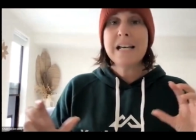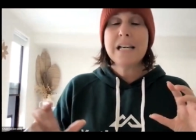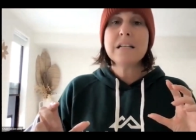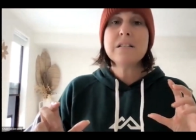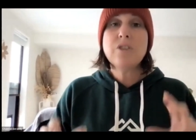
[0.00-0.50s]

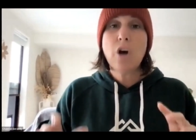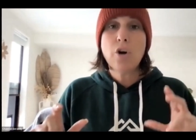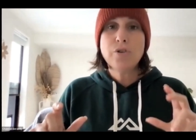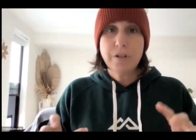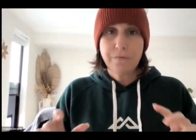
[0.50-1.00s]
It is
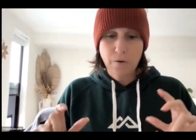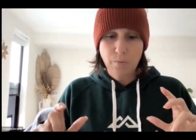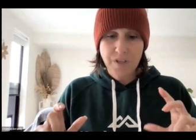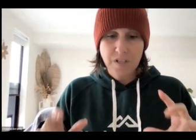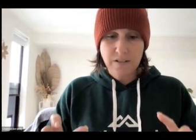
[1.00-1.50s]
no
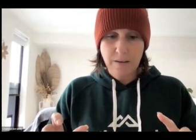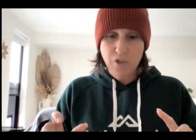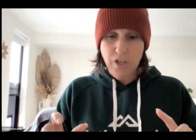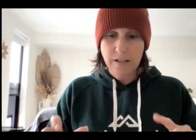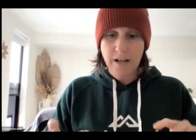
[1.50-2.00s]
different with the
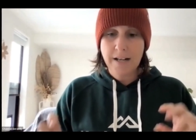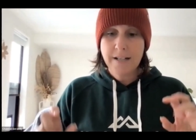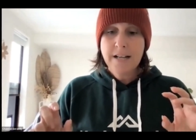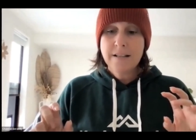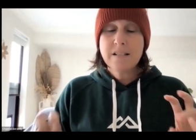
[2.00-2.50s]
subject
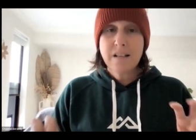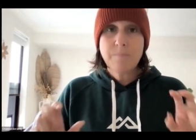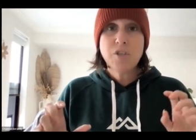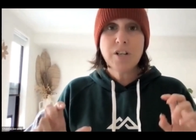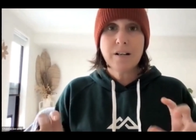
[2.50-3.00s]
line. The
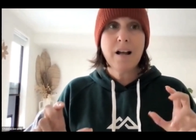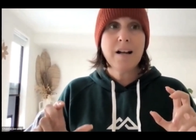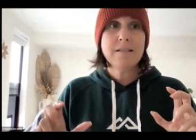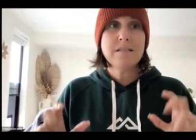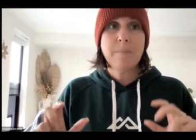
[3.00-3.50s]
subject
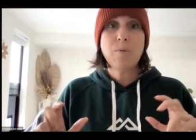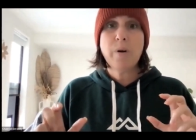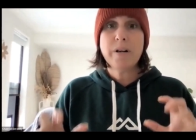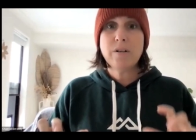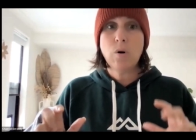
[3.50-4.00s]
line's number
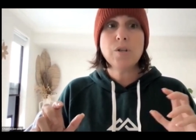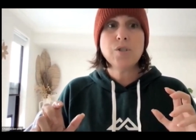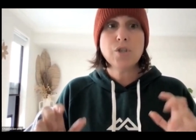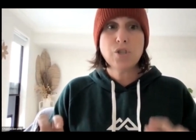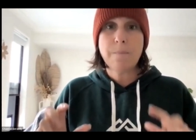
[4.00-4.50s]
one goal
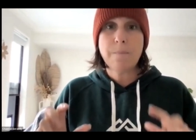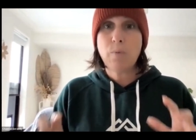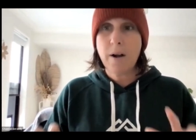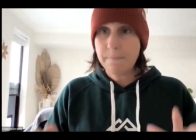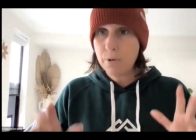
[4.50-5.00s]
is to stop
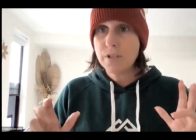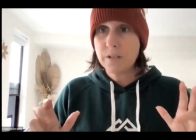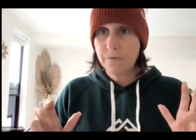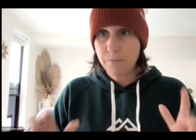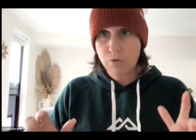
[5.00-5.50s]
the right
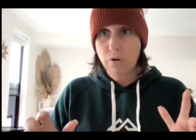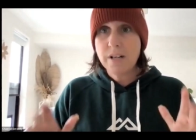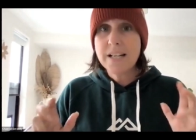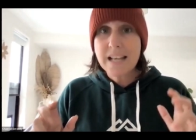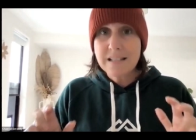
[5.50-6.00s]
person from
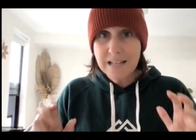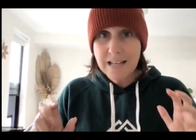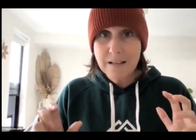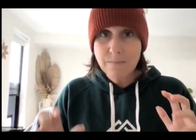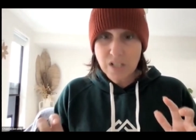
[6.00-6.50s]
scrolling and to
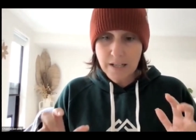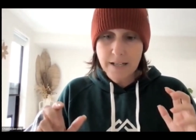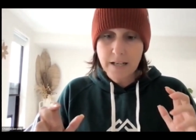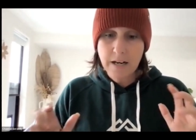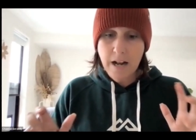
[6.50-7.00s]
get them to
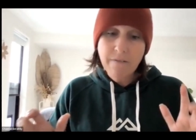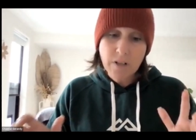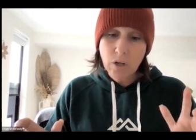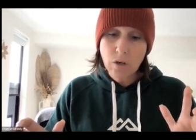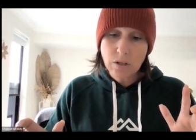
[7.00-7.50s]
click in and have
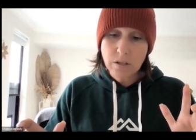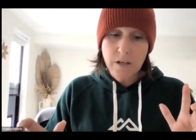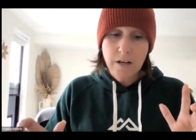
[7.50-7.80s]
a look.